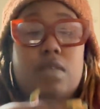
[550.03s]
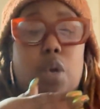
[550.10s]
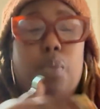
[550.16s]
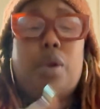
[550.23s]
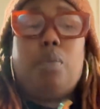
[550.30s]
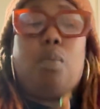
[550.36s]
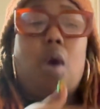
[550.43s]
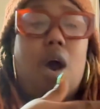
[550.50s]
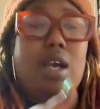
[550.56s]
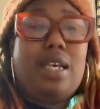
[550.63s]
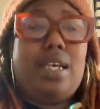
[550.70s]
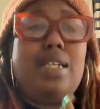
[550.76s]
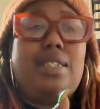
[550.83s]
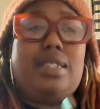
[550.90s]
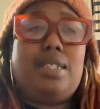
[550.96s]
we're
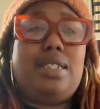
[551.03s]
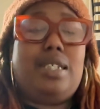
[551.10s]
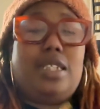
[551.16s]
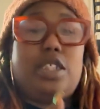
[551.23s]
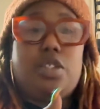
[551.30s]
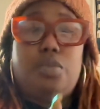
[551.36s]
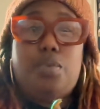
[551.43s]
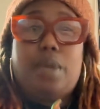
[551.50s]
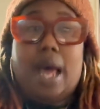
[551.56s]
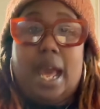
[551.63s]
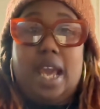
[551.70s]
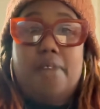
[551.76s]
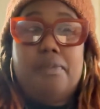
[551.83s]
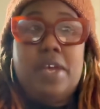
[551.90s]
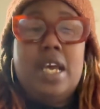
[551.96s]
walking into this new
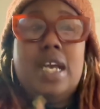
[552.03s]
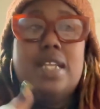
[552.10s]
life,